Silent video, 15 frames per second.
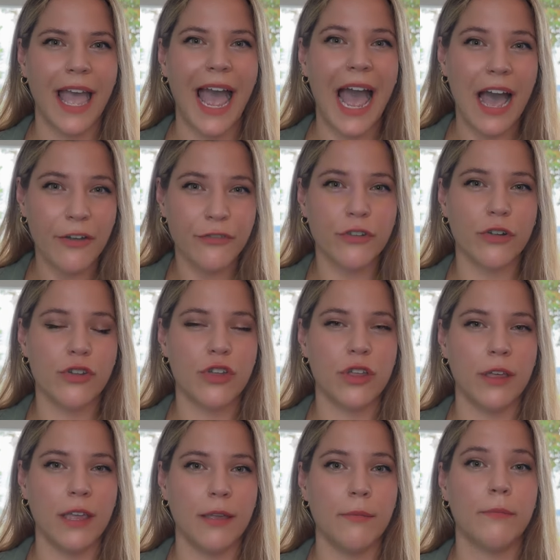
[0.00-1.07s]
after
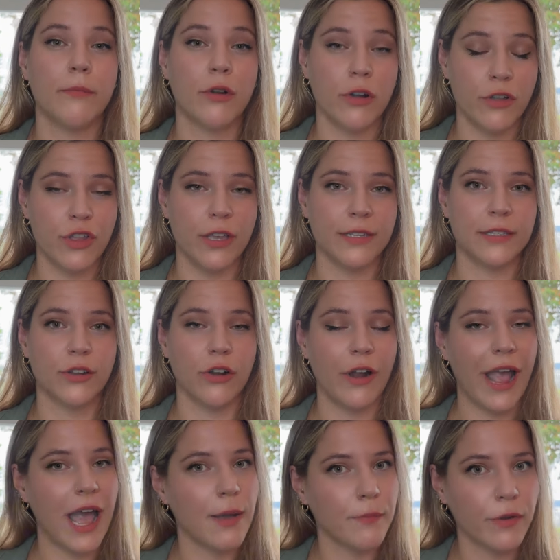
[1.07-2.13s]
she purchased her
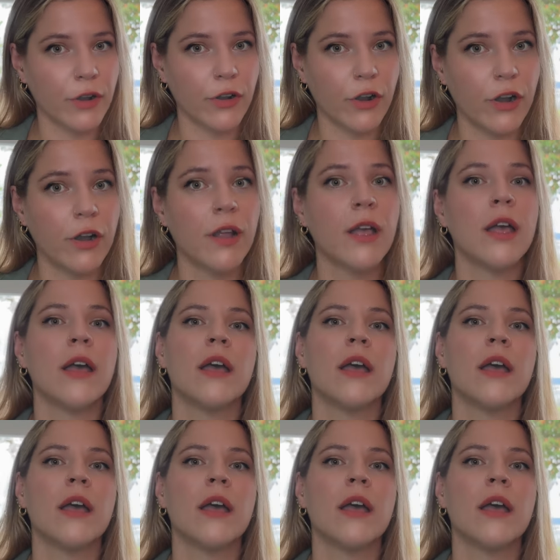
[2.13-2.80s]
hamburger.